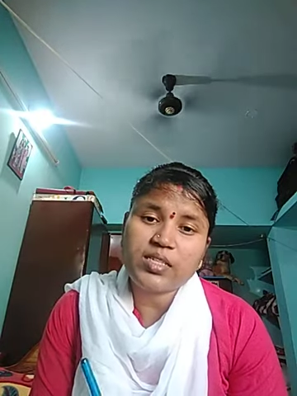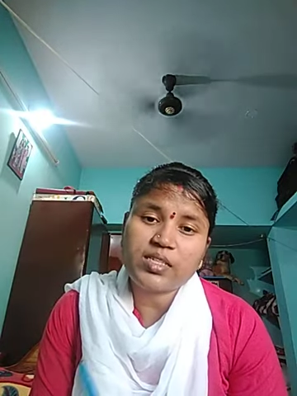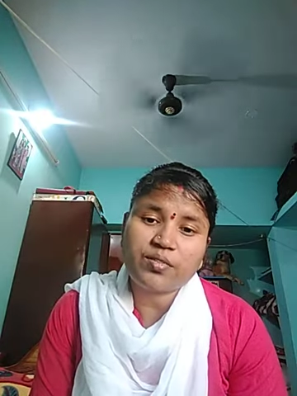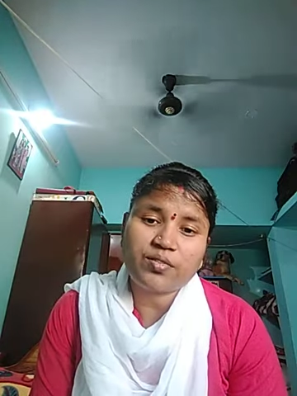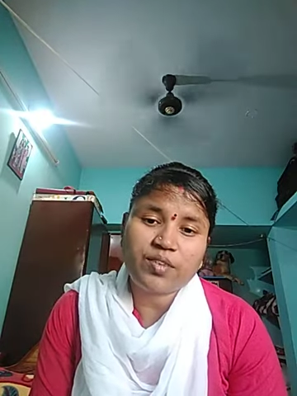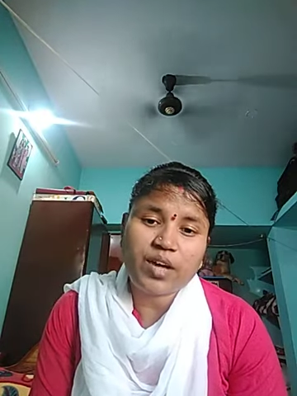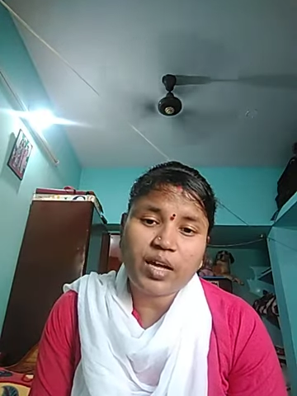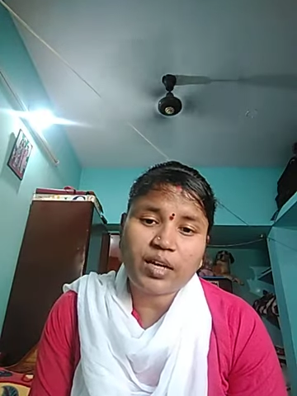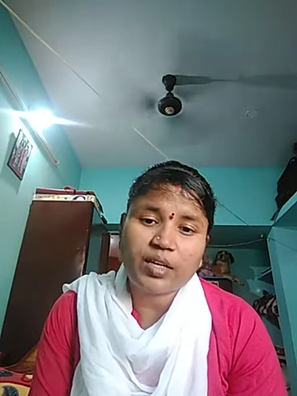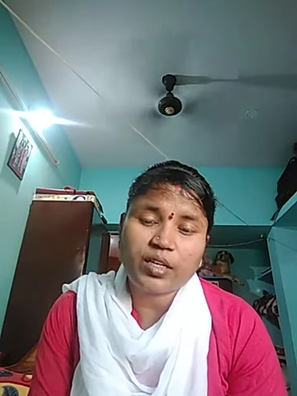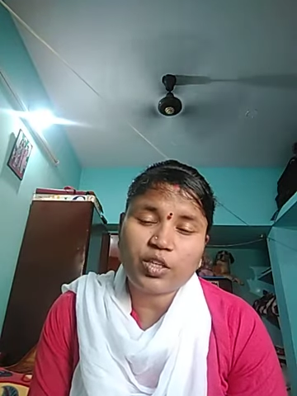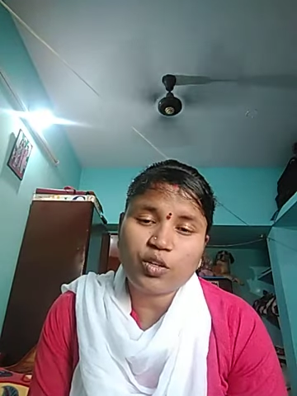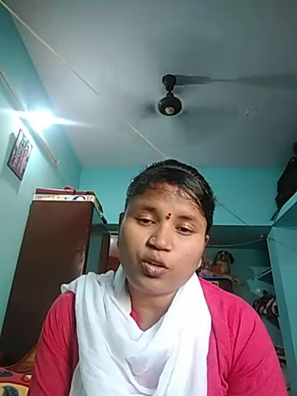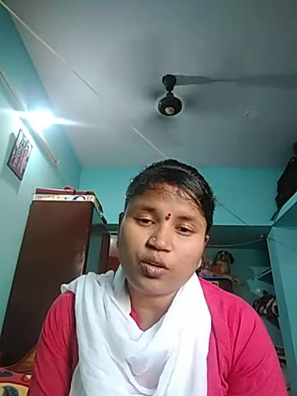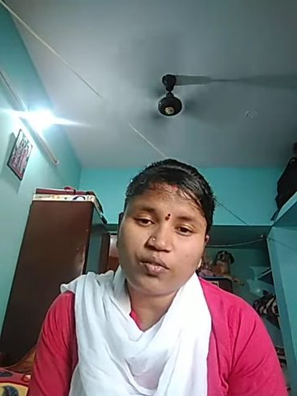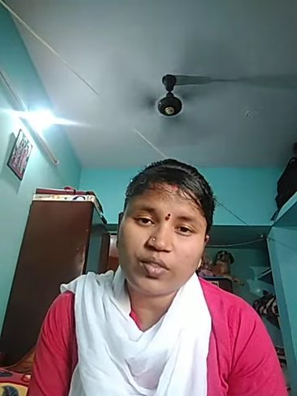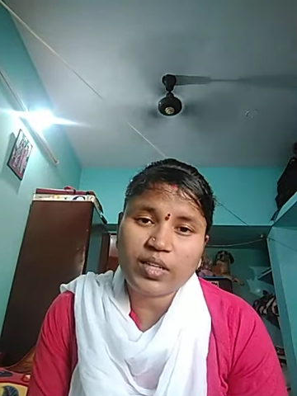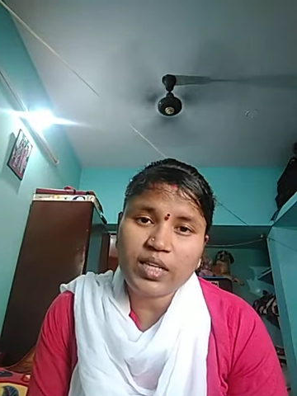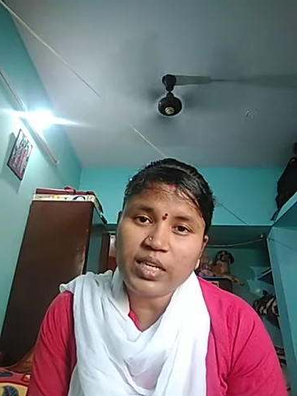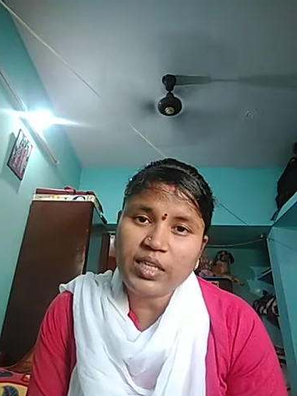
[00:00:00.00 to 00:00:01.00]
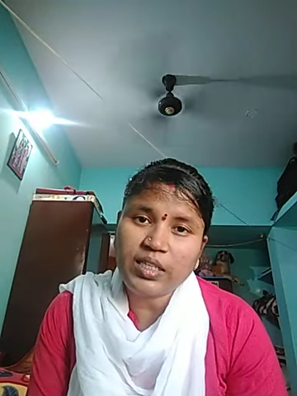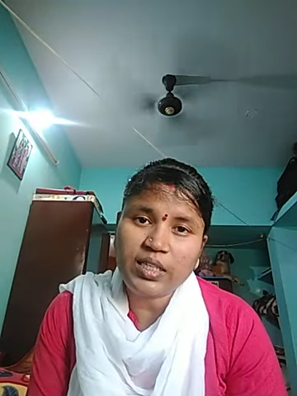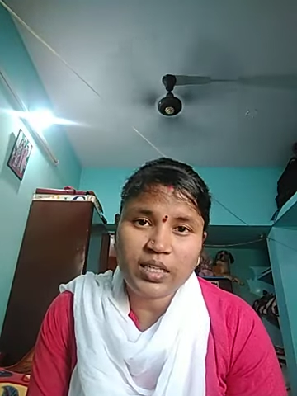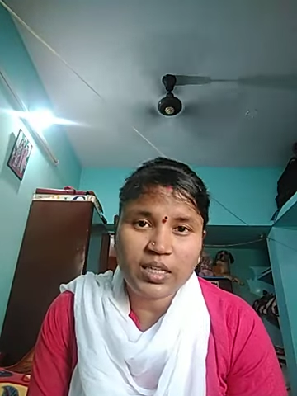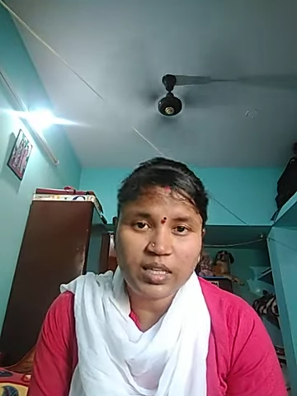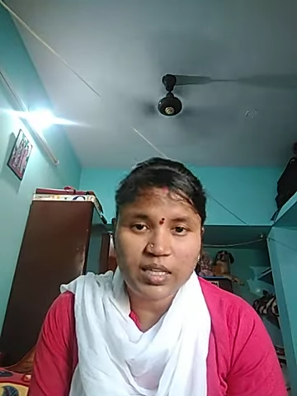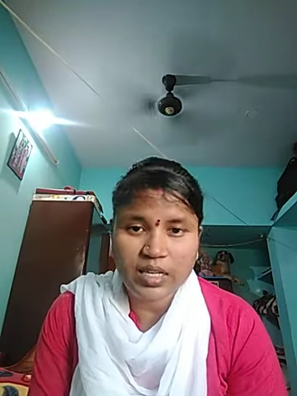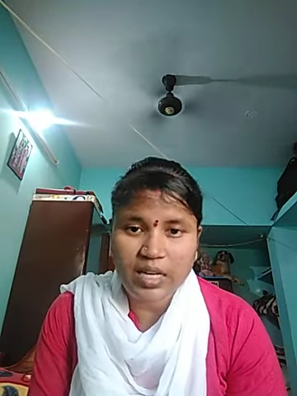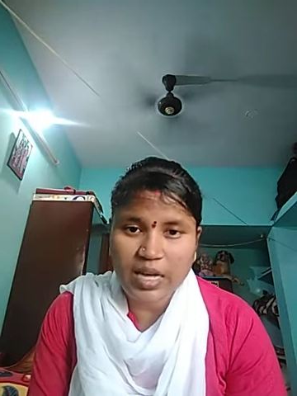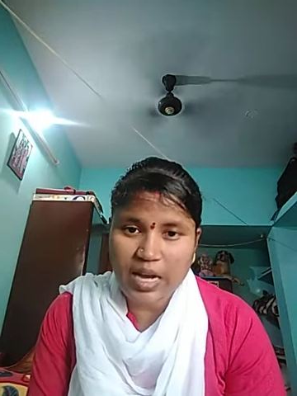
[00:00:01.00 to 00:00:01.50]
severity of the
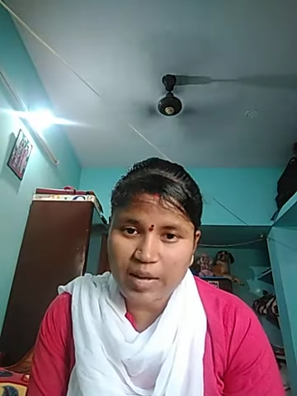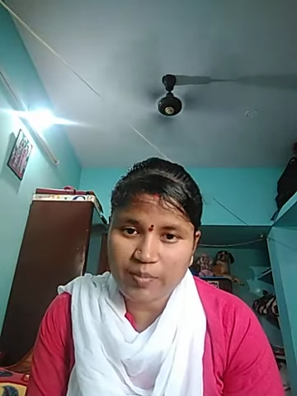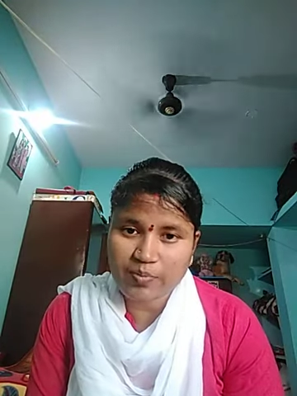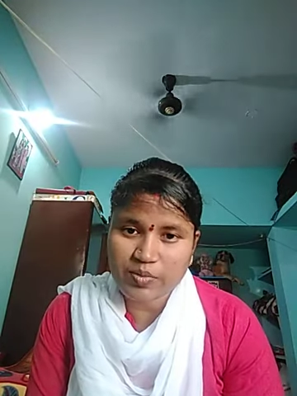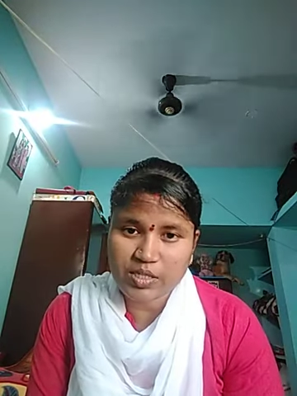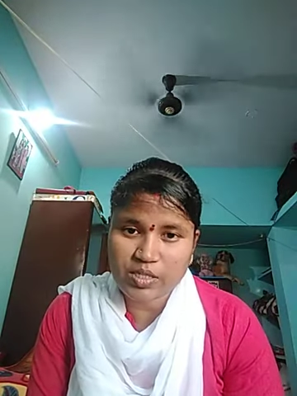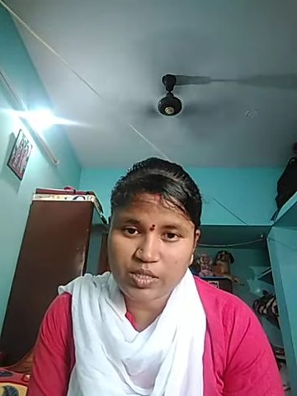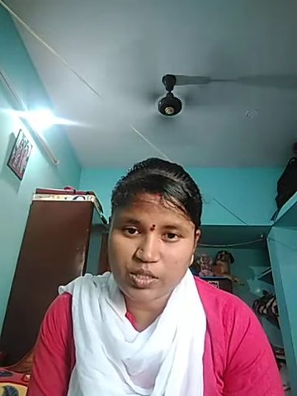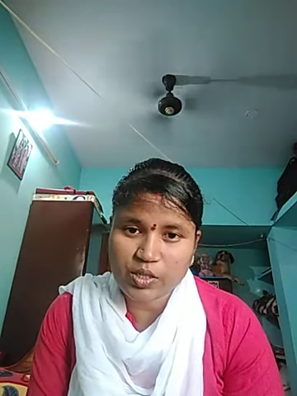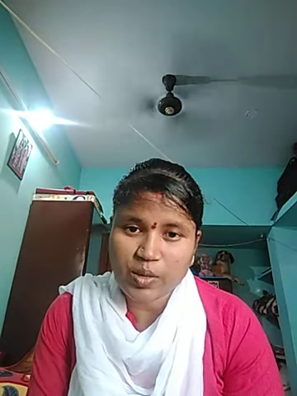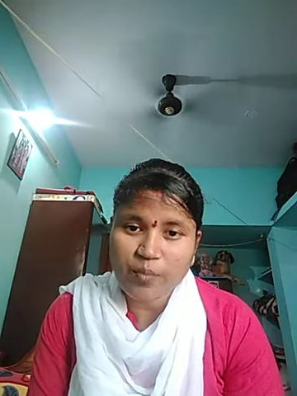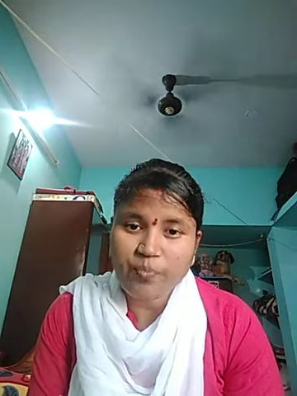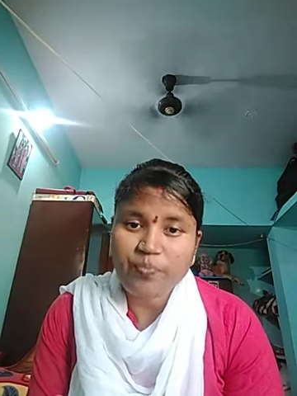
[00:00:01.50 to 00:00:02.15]
relapses.